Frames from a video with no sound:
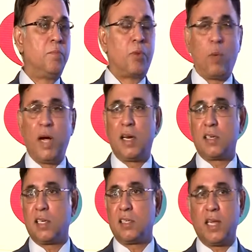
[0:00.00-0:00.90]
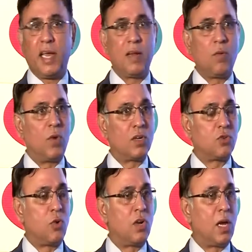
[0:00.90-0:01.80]
Providers are saying
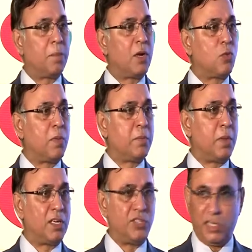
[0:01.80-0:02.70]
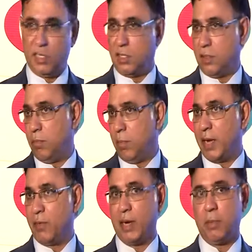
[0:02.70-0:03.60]
what's going to happen to my margins,
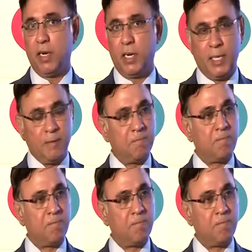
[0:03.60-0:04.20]
my viability.